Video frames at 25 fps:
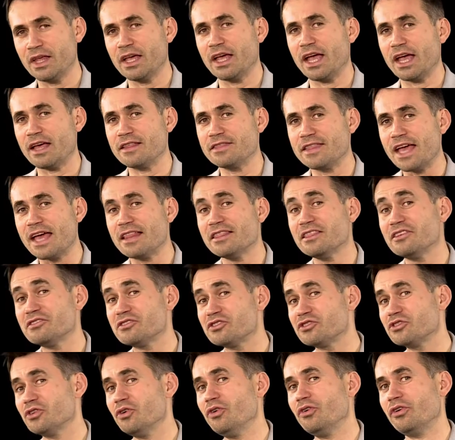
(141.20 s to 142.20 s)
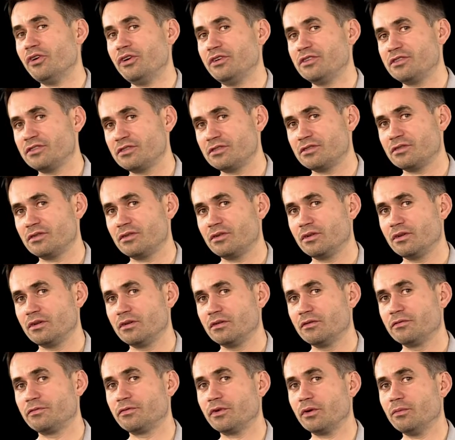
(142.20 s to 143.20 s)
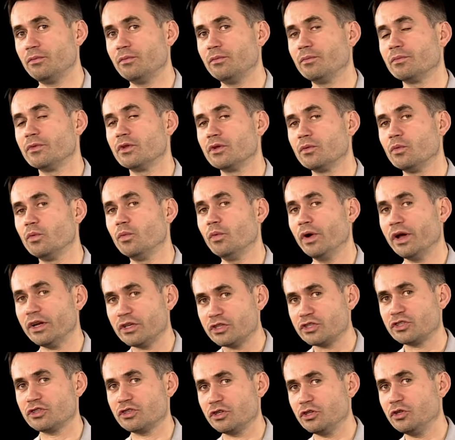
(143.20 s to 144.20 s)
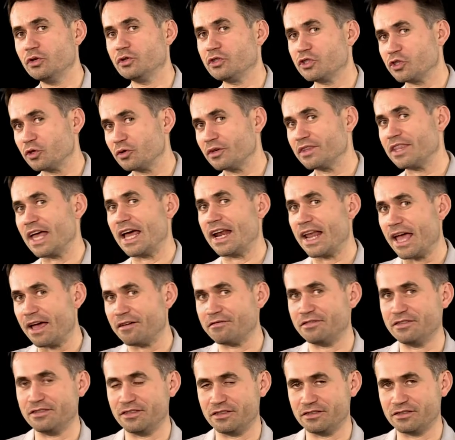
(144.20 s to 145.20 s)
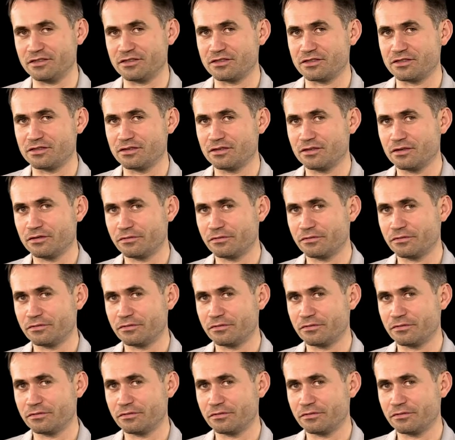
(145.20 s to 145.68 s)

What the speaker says: and then the source from which you took that evidence.